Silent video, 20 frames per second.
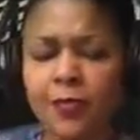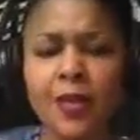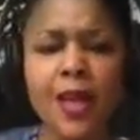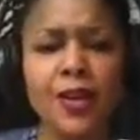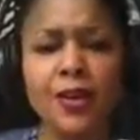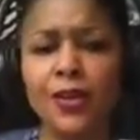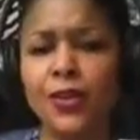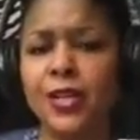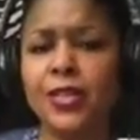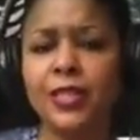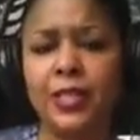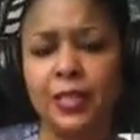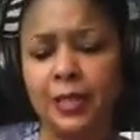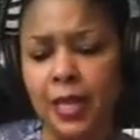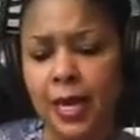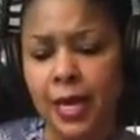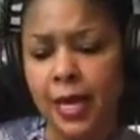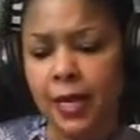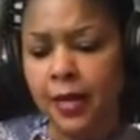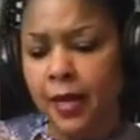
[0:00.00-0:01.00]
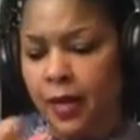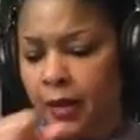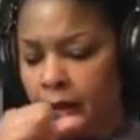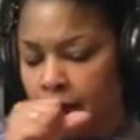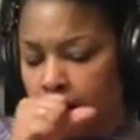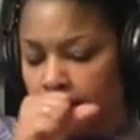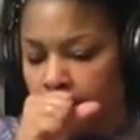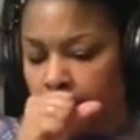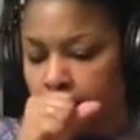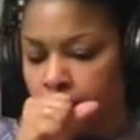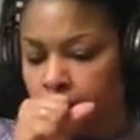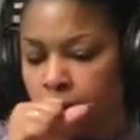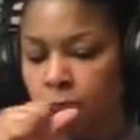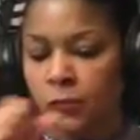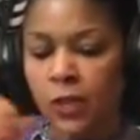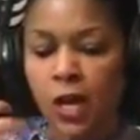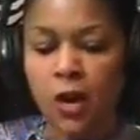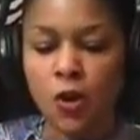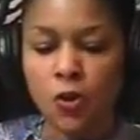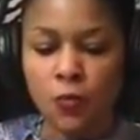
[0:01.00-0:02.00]
I know that's a lot.
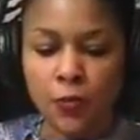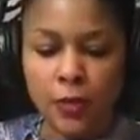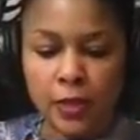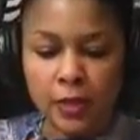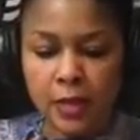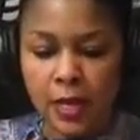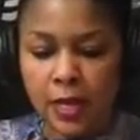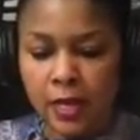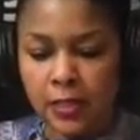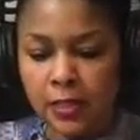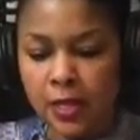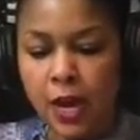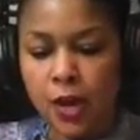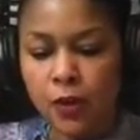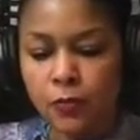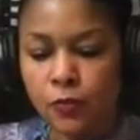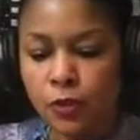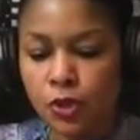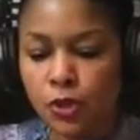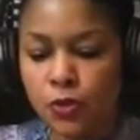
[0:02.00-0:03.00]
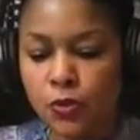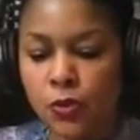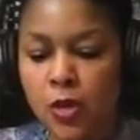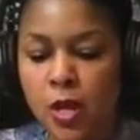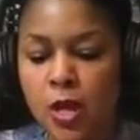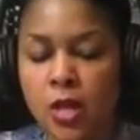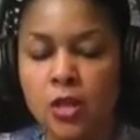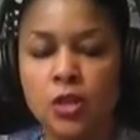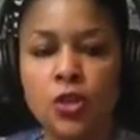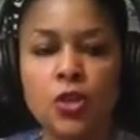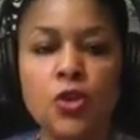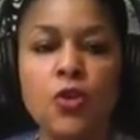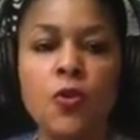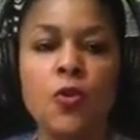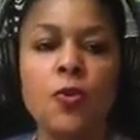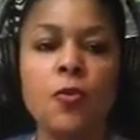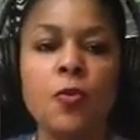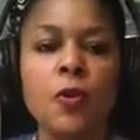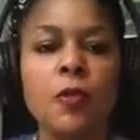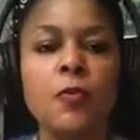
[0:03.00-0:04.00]
I hope that has helped you so you can
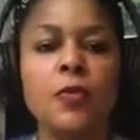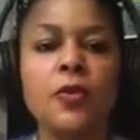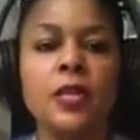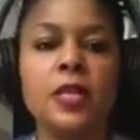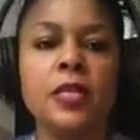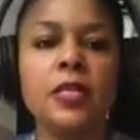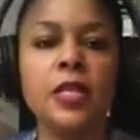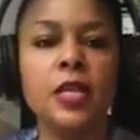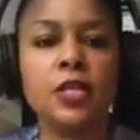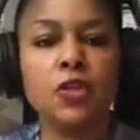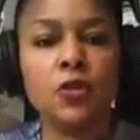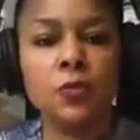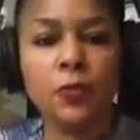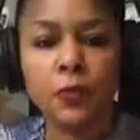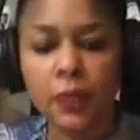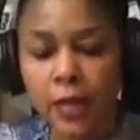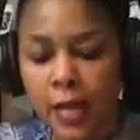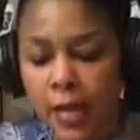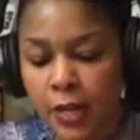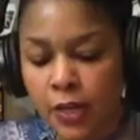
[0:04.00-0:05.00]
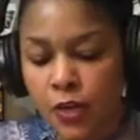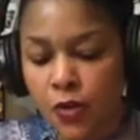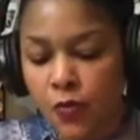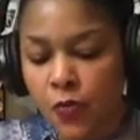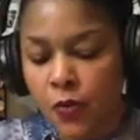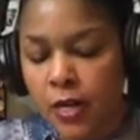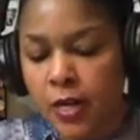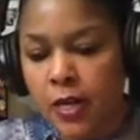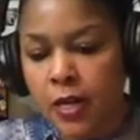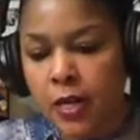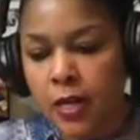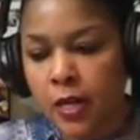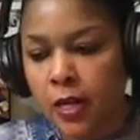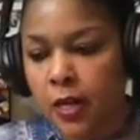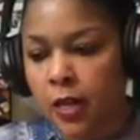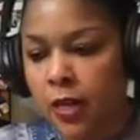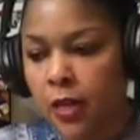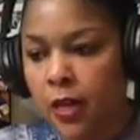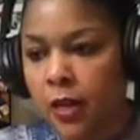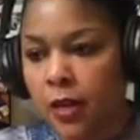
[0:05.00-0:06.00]
remember these as you plan your week.
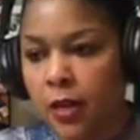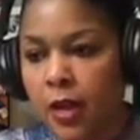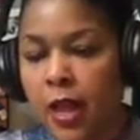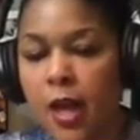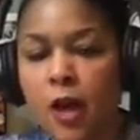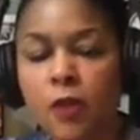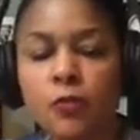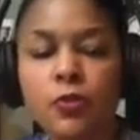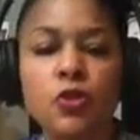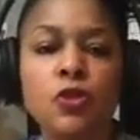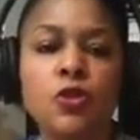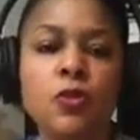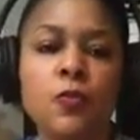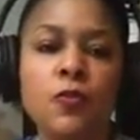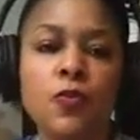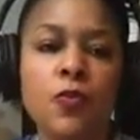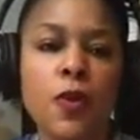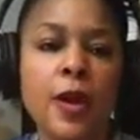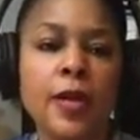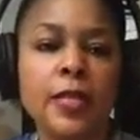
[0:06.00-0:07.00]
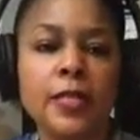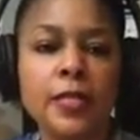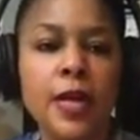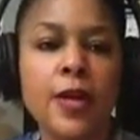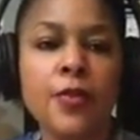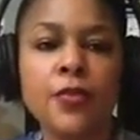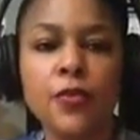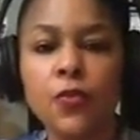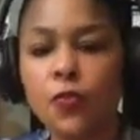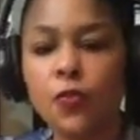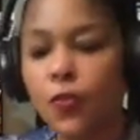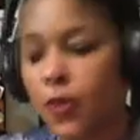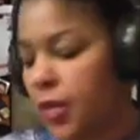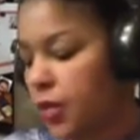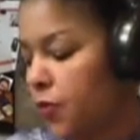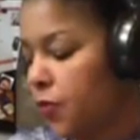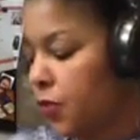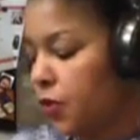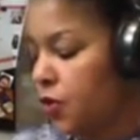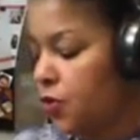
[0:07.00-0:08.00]
It helps you to break down the week
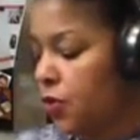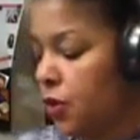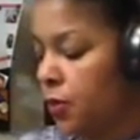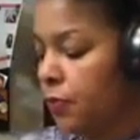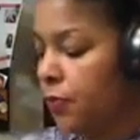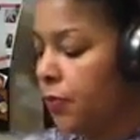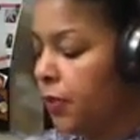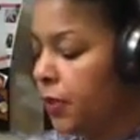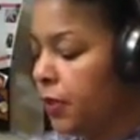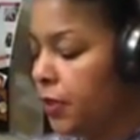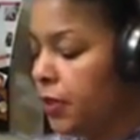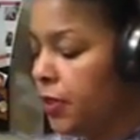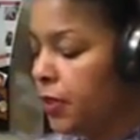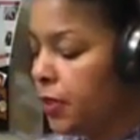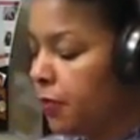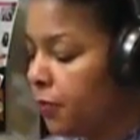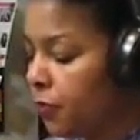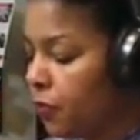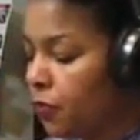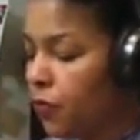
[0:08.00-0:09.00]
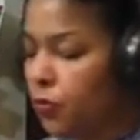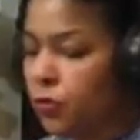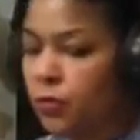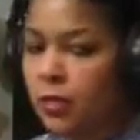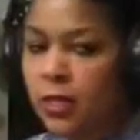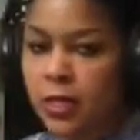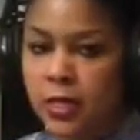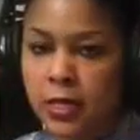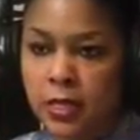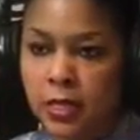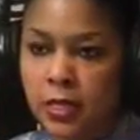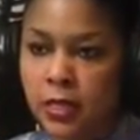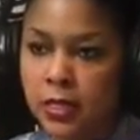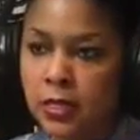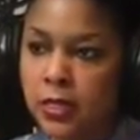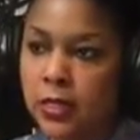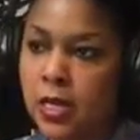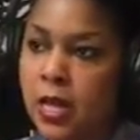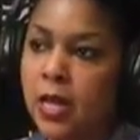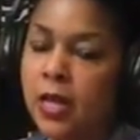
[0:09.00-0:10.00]
when you can put simple
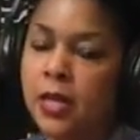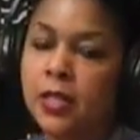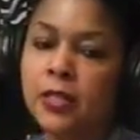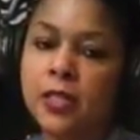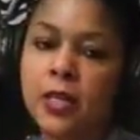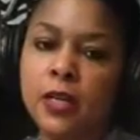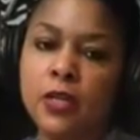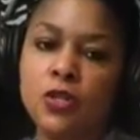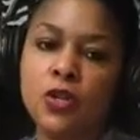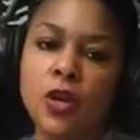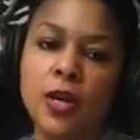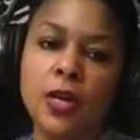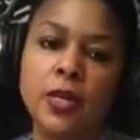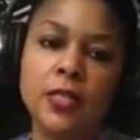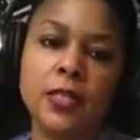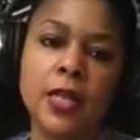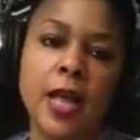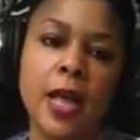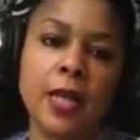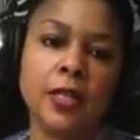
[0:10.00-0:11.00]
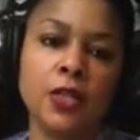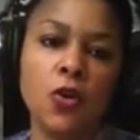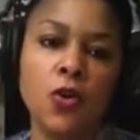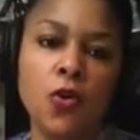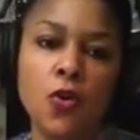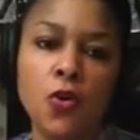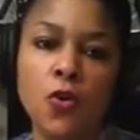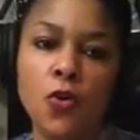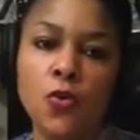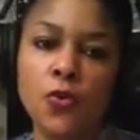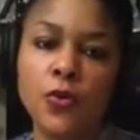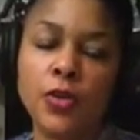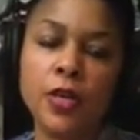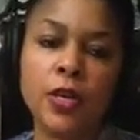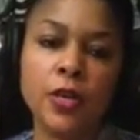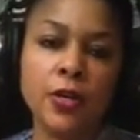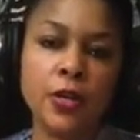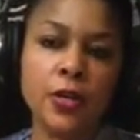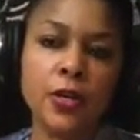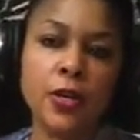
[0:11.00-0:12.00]
routines instead of trying to attack the whole
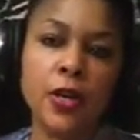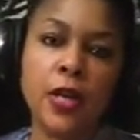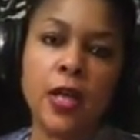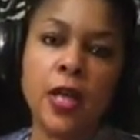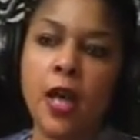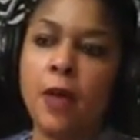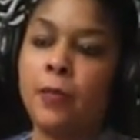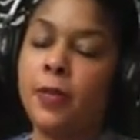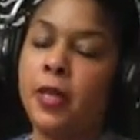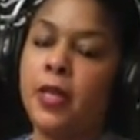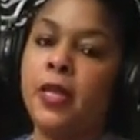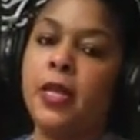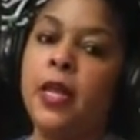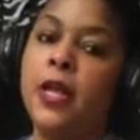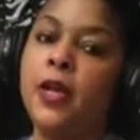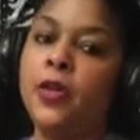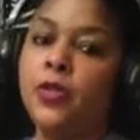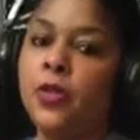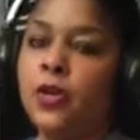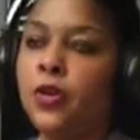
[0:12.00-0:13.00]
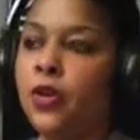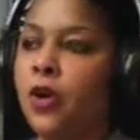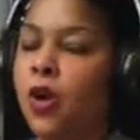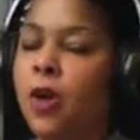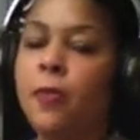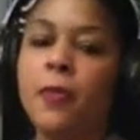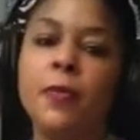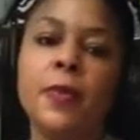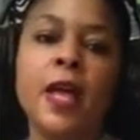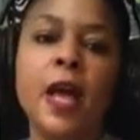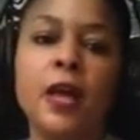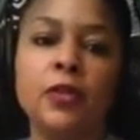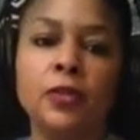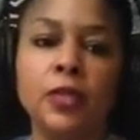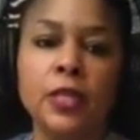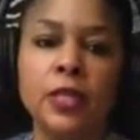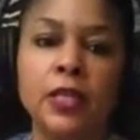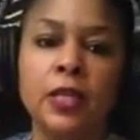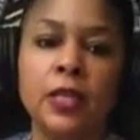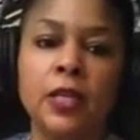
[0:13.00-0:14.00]
year. I'm gonna eat healthy. I'm gonna be
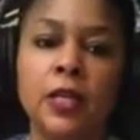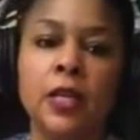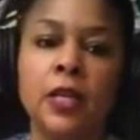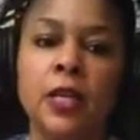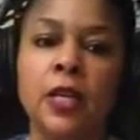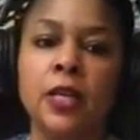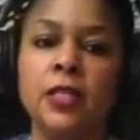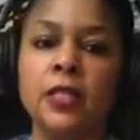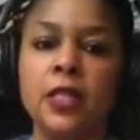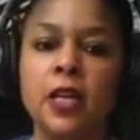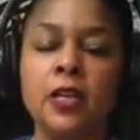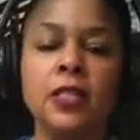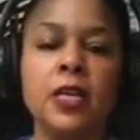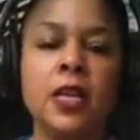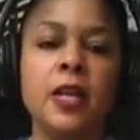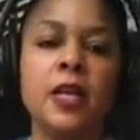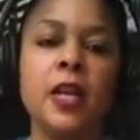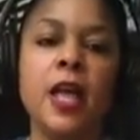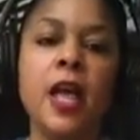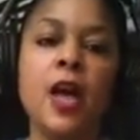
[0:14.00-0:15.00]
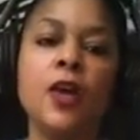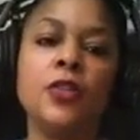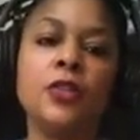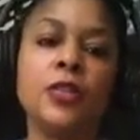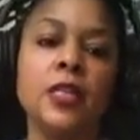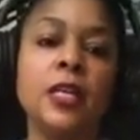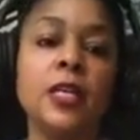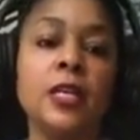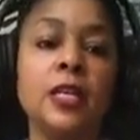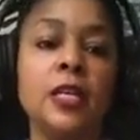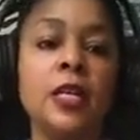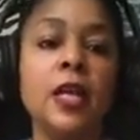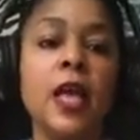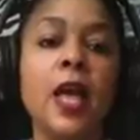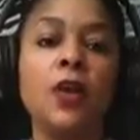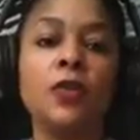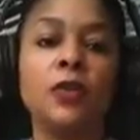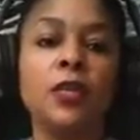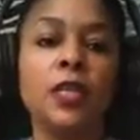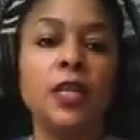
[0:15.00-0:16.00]
healthy. Instead of saying healthy,
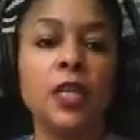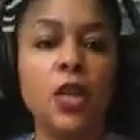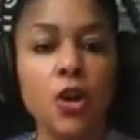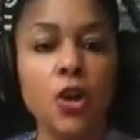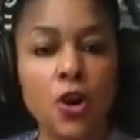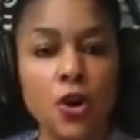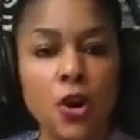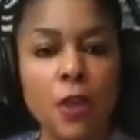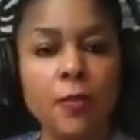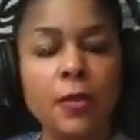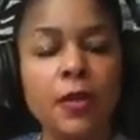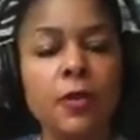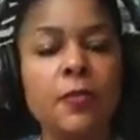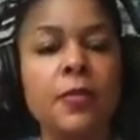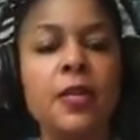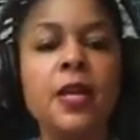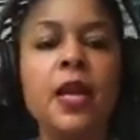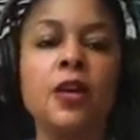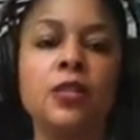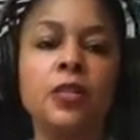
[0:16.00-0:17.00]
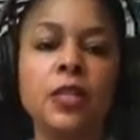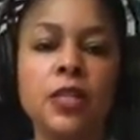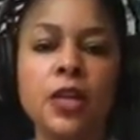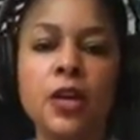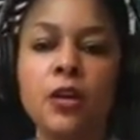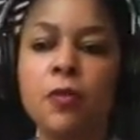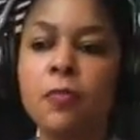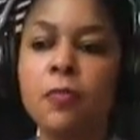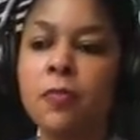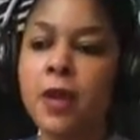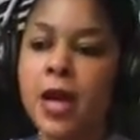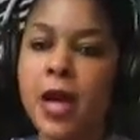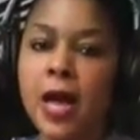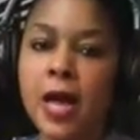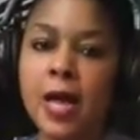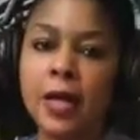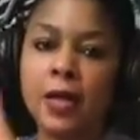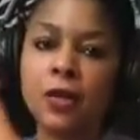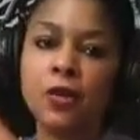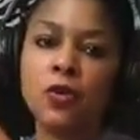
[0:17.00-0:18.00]
healthier. I'm gonna be healthier
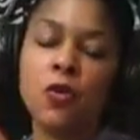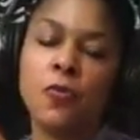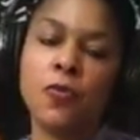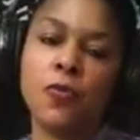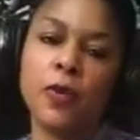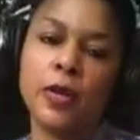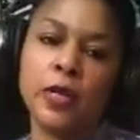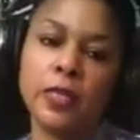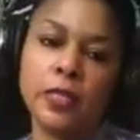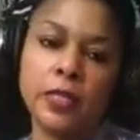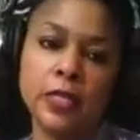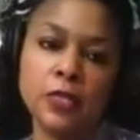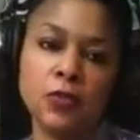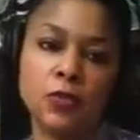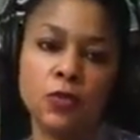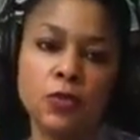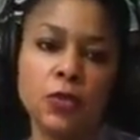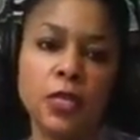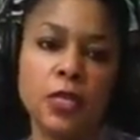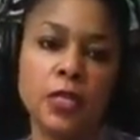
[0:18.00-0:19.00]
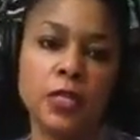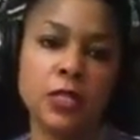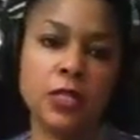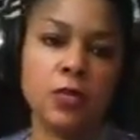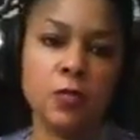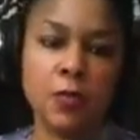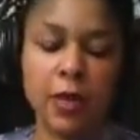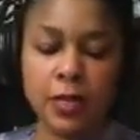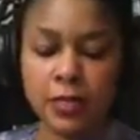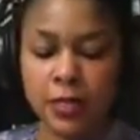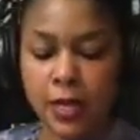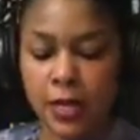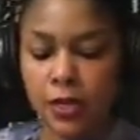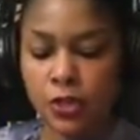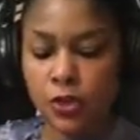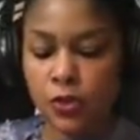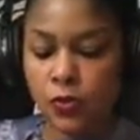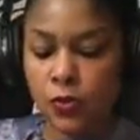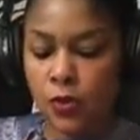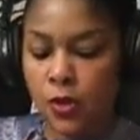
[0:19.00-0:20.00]
by incorporating these routines into my
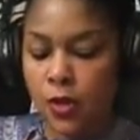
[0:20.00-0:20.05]
schedule.